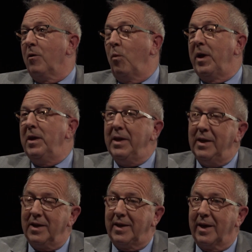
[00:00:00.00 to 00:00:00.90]
We
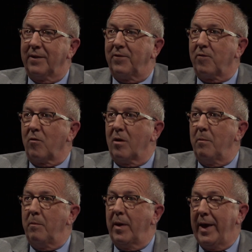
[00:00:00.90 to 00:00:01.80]
need to get from